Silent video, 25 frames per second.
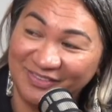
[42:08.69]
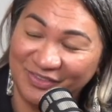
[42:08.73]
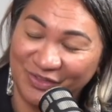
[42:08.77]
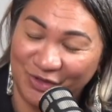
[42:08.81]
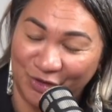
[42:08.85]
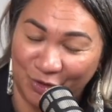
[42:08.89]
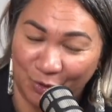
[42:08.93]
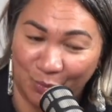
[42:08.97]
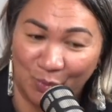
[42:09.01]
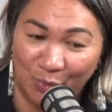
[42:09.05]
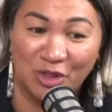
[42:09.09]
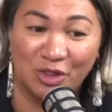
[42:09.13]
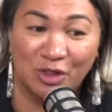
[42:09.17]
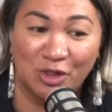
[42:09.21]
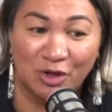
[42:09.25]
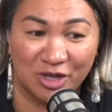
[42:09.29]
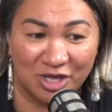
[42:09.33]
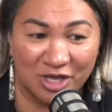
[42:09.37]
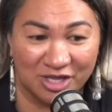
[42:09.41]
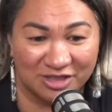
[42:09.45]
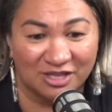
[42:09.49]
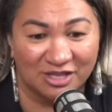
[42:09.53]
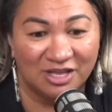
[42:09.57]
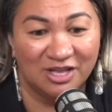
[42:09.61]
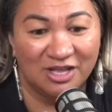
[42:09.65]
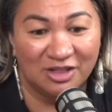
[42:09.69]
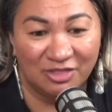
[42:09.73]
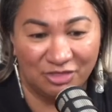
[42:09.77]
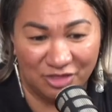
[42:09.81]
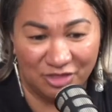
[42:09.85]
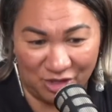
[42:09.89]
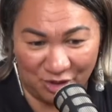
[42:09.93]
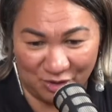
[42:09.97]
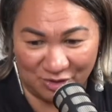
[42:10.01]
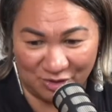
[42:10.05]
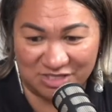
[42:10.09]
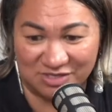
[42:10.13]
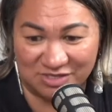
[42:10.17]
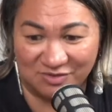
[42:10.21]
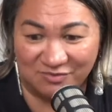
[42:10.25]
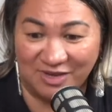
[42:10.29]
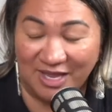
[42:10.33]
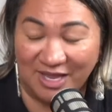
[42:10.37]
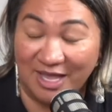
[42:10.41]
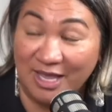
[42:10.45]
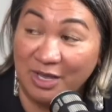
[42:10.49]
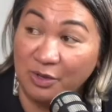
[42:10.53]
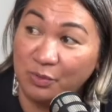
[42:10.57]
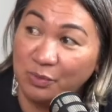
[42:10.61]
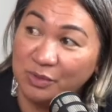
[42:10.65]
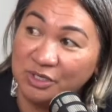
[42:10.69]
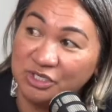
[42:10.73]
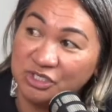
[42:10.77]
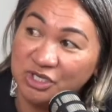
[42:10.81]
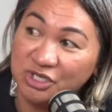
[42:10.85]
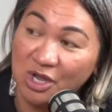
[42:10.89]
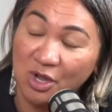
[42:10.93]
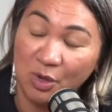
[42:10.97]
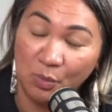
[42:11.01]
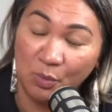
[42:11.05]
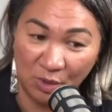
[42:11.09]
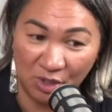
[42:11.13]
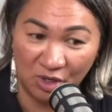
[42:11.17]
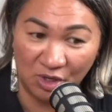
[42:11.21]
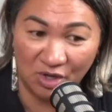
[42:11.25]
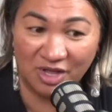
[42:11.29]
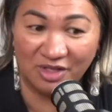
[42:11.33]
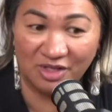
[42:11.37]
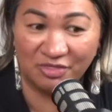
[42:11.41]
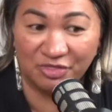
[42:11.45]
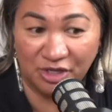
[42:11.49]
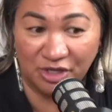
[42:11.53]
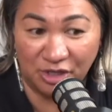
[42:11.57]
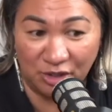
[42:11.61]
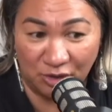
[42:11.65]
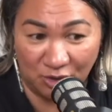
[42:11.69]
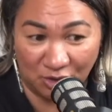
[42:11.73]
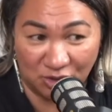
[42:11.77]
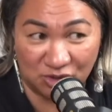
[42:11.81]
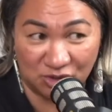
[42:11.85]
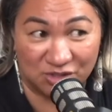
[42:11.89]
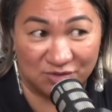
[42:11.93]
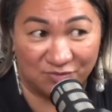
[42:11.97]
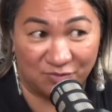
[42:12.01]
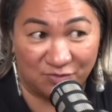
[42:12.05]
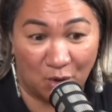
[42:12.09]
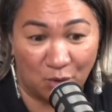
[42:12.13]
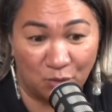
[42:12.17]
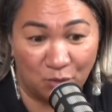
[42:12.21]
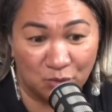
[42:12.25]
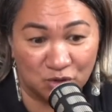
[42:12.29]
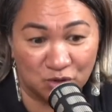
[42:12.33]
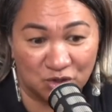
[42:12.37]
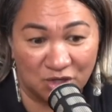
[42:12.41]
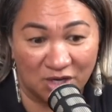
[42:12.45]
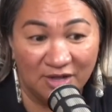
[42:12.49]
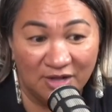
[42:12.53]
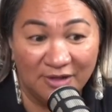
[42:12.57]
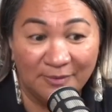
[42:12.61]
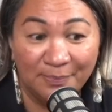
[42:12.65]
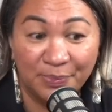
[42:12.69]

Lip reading: We look at the loss of language, we look at the loss of culture,